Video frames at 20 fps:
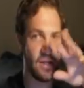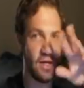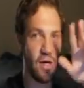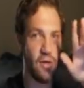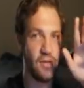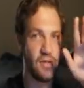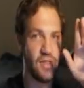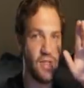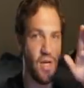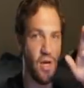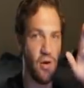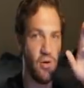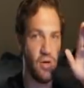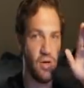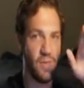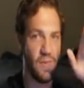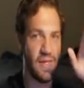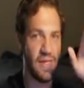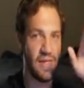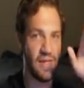car was known
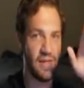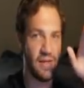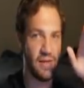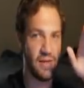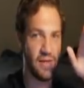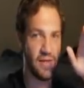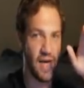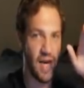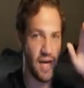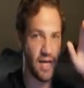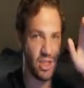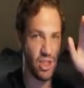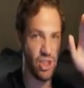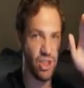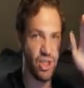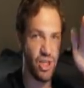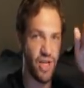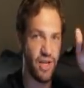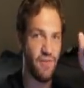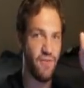to be kind of
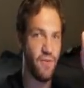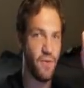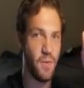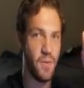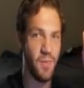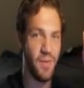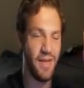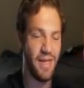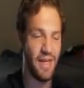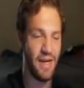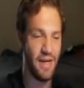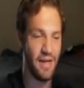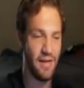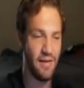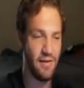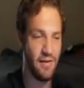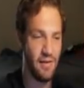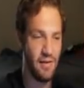shit from the beginning.